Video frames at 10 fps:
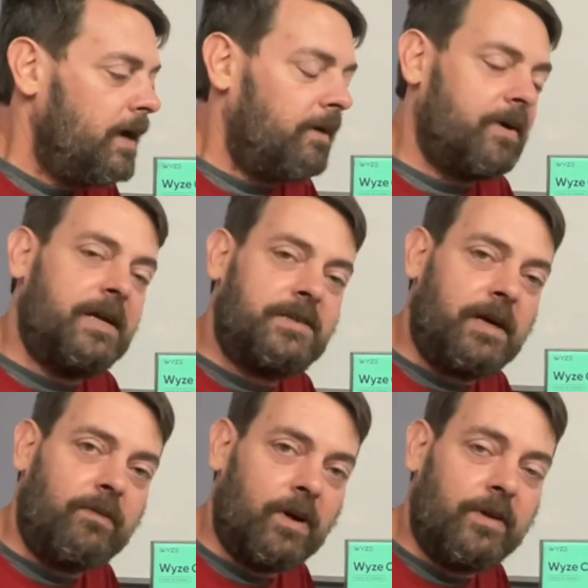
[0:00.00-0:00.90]
I've got
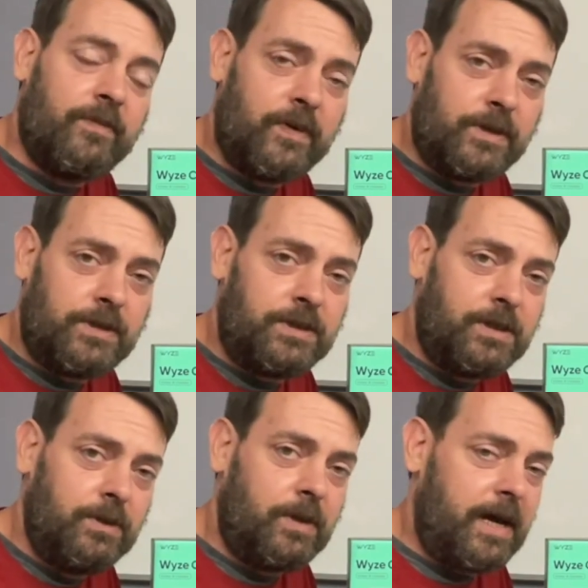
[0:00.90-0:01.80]
several of the version
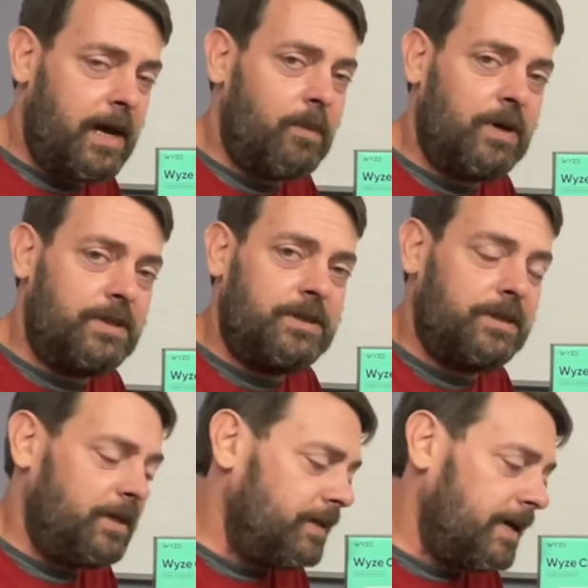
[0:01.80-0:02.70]
2 cameras.
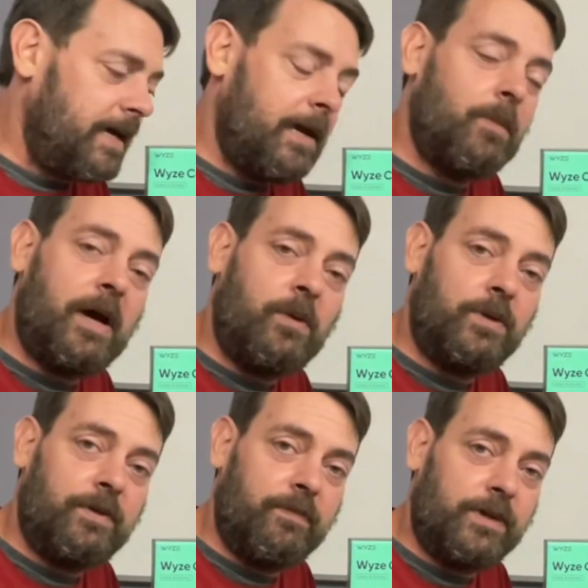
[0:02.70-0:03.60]
Then they came out
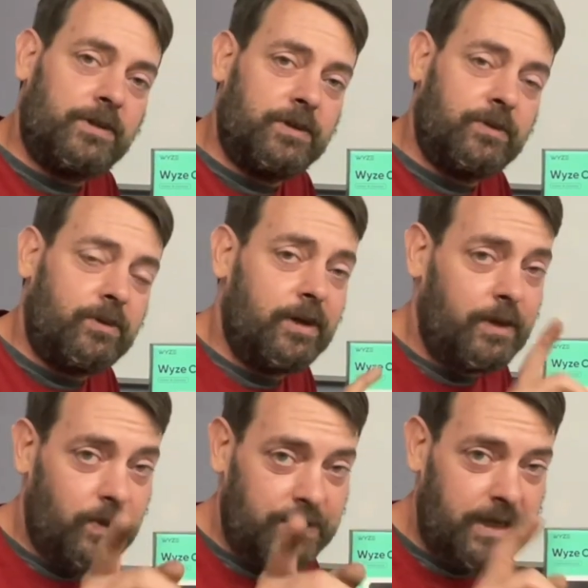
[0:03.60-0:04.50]
with the version 3,
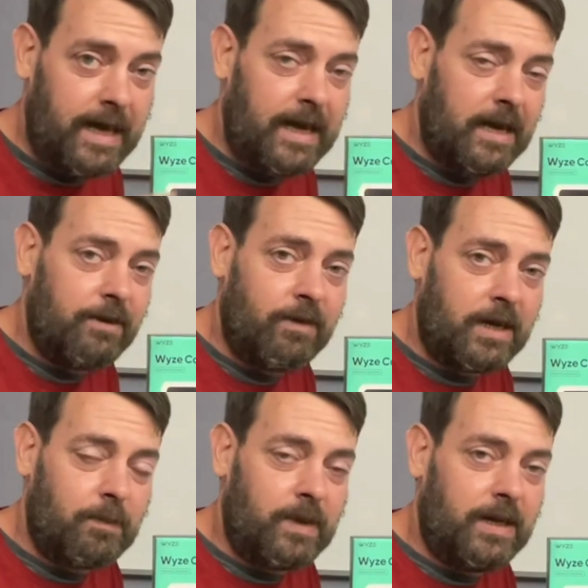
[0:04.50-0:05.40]
which I highly
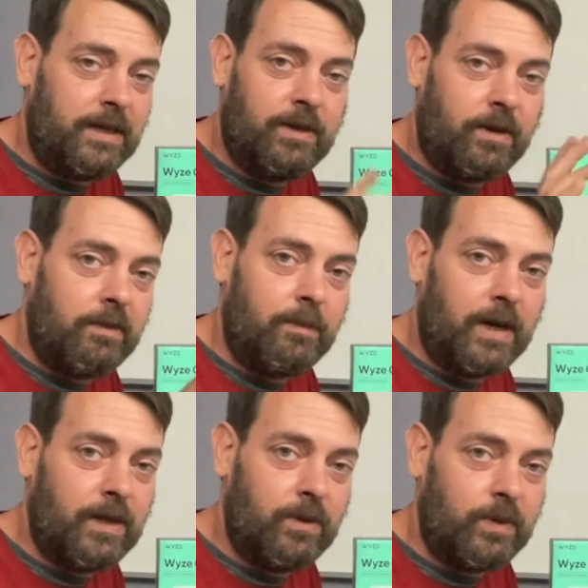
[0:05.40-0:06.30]
recommend. Don't even
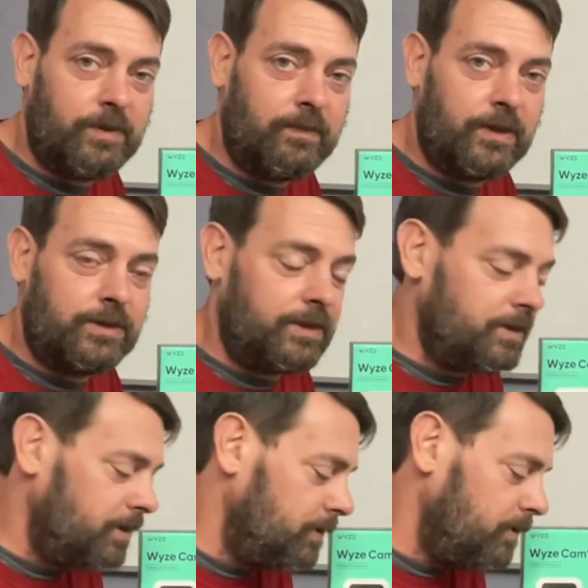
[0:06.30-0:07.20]
bother with the version
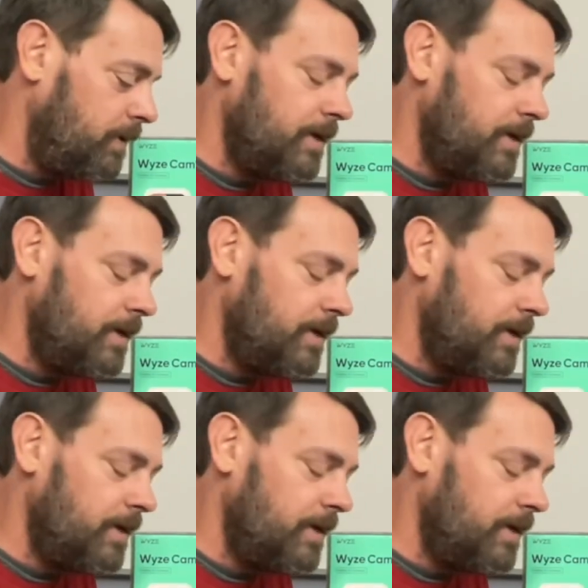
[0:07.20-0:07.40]
2.